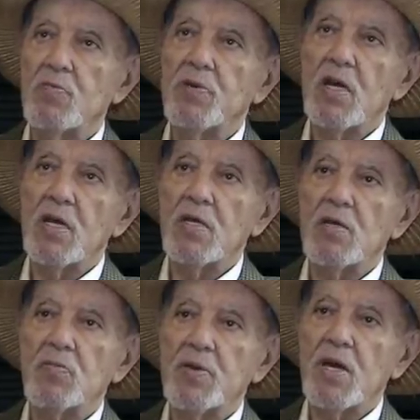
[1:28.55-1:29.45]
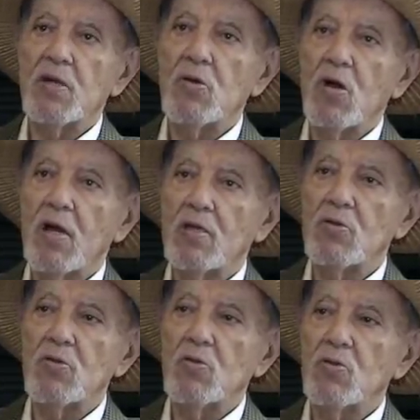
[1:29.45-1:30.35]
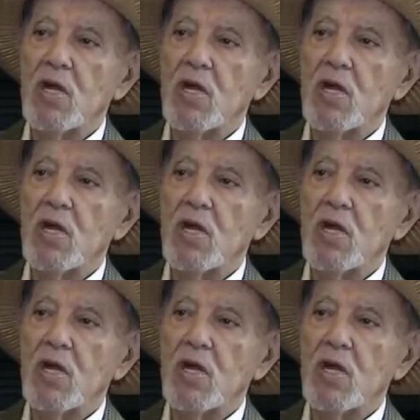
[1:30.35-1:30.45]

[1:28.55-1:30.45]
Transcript: playing piano at noon